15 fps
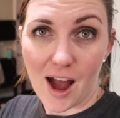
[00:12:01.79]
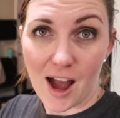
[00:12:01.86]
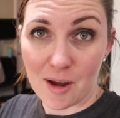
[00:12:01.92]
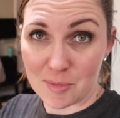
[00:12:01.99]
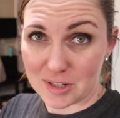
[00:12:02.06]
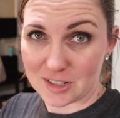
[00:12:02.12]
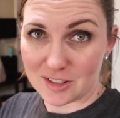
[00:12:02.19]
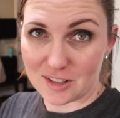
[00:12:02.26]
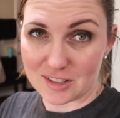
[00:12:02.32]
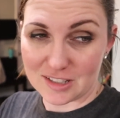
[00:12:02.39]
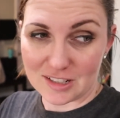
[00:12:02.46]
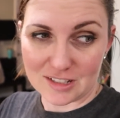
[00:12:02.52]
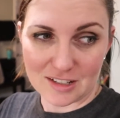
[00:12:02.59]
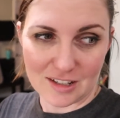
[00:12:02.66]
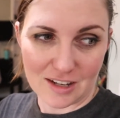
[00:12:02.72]
I'm
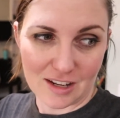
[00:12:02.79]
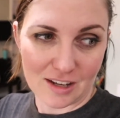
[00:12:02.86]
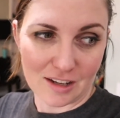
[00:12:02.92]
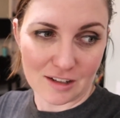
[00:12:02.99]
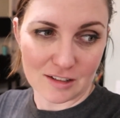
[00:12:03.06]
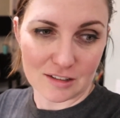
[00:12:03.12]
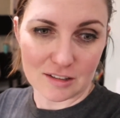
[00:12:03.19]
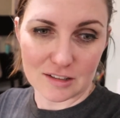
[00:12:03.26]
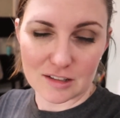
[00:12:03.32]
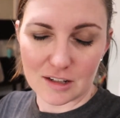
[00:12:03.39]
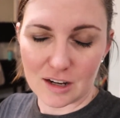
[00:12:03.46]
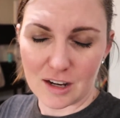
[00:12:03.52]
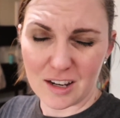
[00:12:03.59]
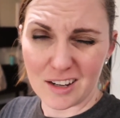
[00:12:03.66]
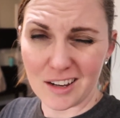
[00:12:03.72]
exhausted and
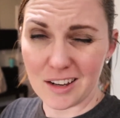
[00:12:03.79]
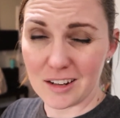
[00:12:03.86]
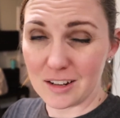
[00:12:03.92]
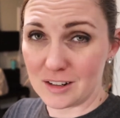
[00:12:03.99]
I need